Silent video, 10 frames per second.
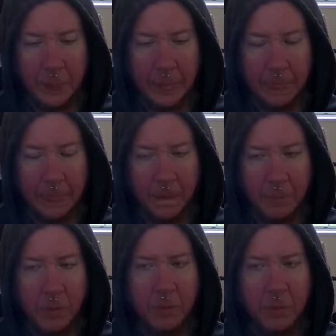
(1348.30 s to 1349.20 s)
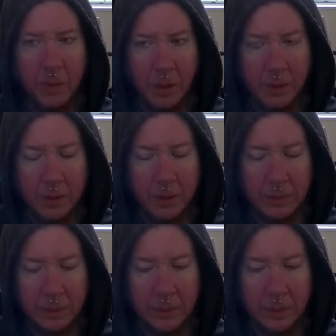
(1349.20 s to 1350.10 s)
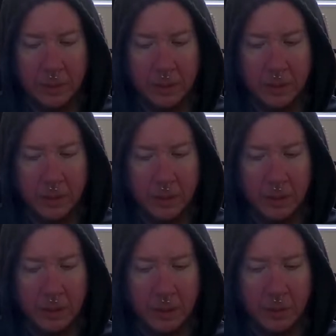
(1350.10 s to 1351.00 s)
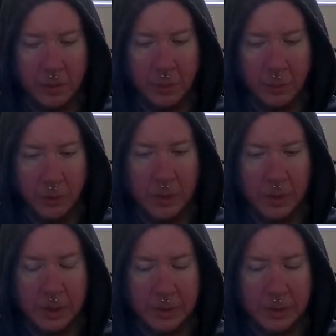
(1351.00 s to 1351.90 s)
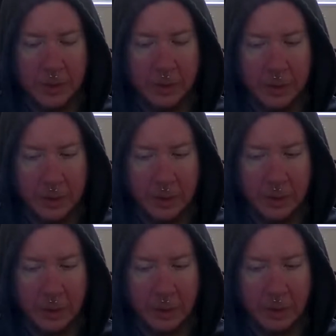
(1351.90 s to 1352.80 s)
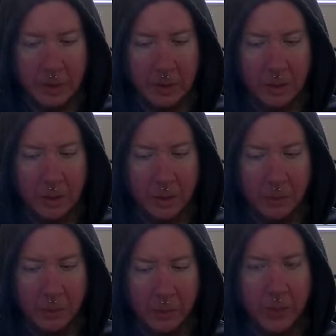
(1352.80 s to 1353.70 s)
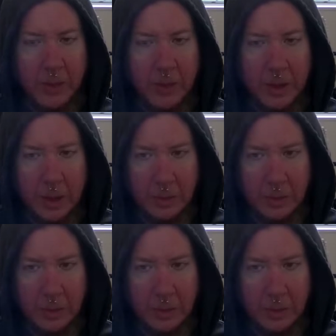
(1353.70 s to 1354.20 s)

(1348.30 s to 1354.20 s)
Before all this. Before the experimenting. Before the ketamine.